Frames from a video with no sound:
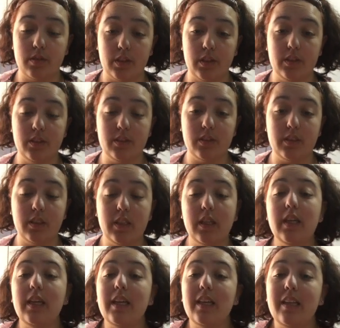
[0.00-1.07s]
first,
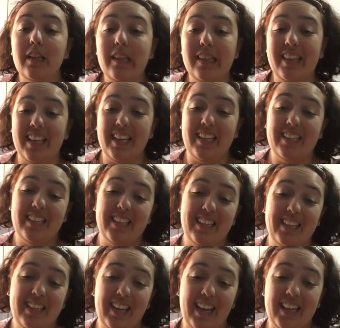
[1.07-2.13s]
then
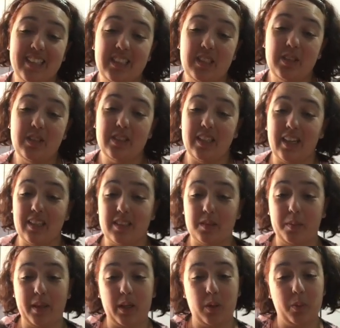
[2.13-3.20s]
as you start
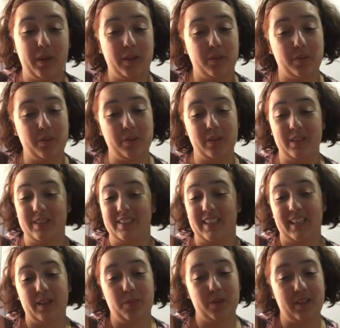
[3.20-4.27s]
to make your way through and you're
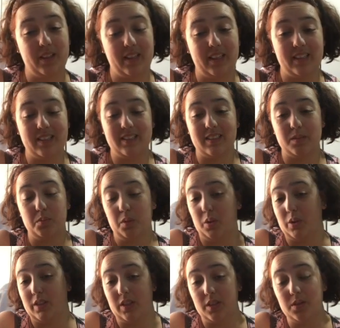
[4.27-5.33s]
starting with the least
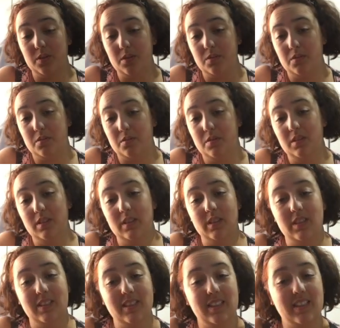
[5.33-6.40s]
important, you
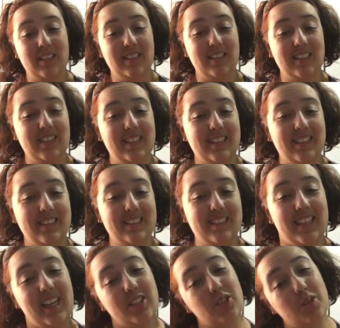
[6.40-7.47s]

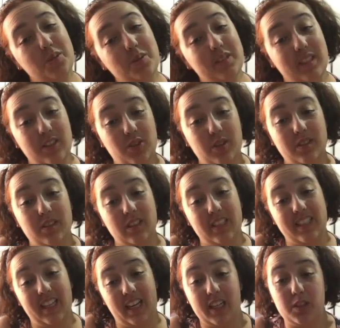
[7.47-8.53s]
start to lose interest and
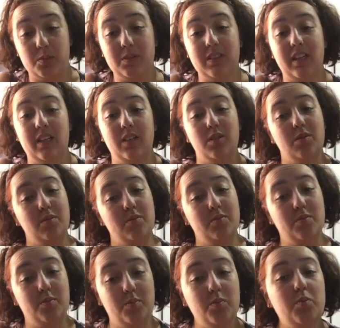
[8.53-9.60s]
engagement and you
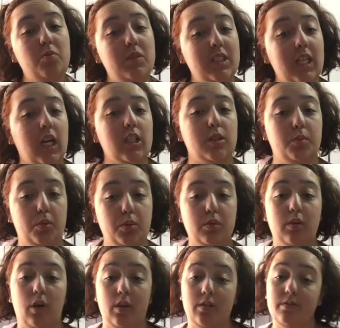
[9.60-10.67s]
start to
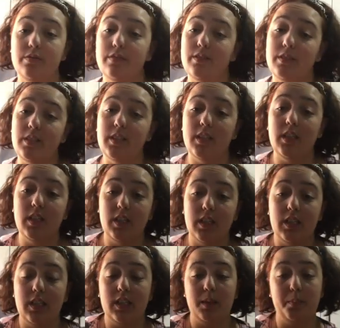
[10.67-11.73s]
put off
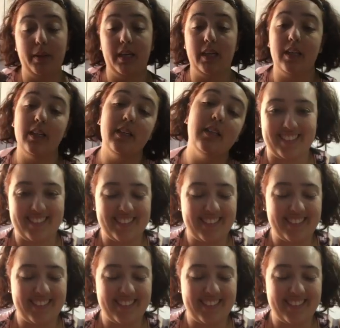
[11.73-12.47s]
the bigger.